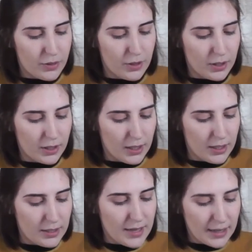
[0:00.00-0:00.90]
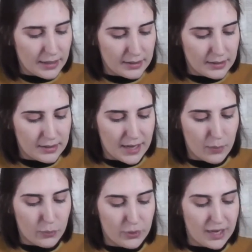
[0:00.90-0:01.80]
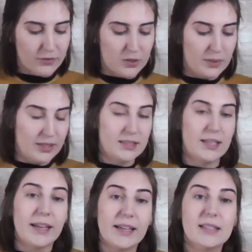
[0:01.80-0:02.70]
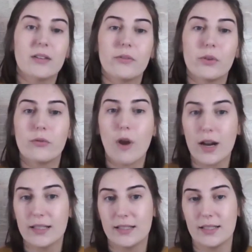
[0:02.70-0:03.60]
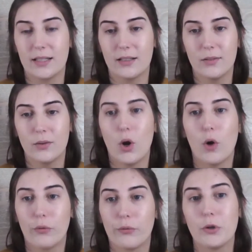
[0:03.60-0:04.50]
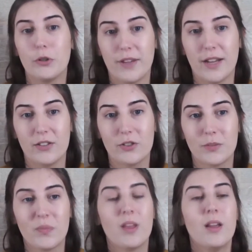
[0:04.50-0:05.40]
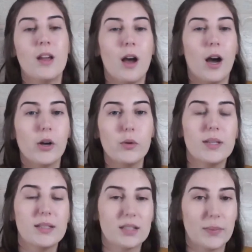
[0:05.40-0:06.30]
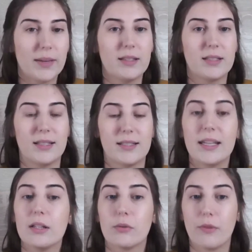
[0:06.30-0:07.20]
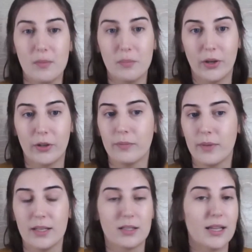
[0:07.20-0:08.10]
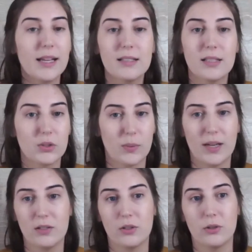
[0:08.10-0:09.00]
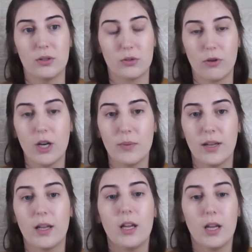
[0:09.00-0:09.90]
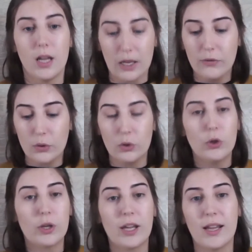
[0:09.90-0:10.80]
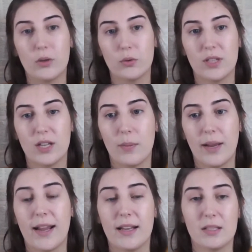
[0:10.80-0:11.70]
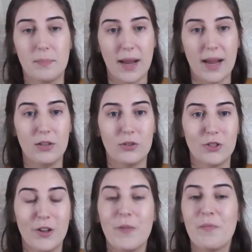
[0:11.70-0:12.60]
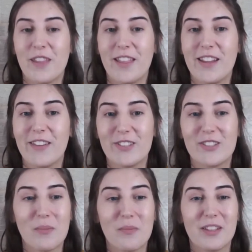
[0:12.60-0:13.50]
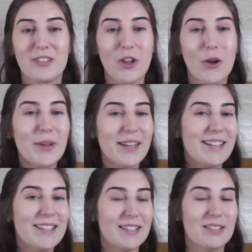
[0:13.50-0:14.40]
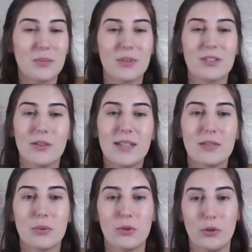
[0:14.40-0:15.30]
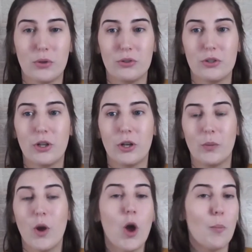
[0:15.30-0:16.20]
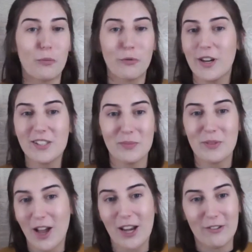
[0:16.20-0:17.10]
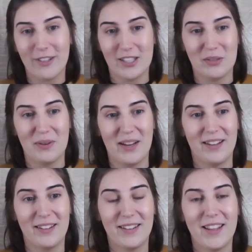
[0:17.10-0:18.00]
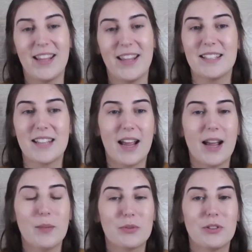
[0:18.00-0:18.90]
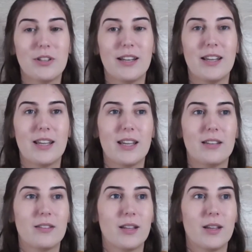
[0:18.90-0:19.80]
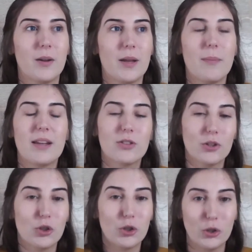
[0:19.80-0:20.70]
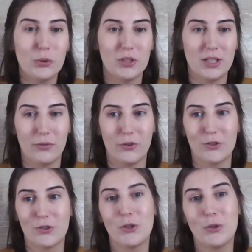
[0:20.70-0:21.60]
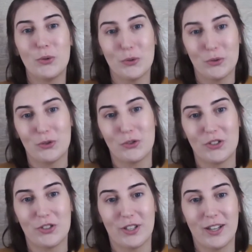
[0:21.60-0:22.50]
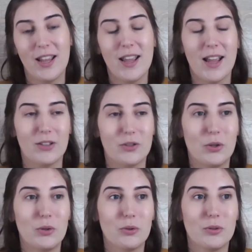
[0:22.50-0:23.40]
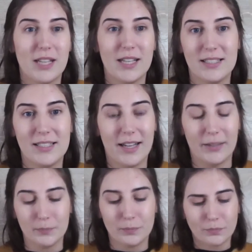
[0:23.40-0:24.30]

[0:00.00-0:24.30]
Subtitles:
The next step would have to be to eat a variety of fruit and veg. I always explain this as eat the rainbow. It's the easiest way to describe it. If you're looking at your dinner plate and it's beige, then there is something so easy and something so little that you can do. Bring some colour into it. It's absolutely it makes such a huge difference to your nutrition and to your day-to-day.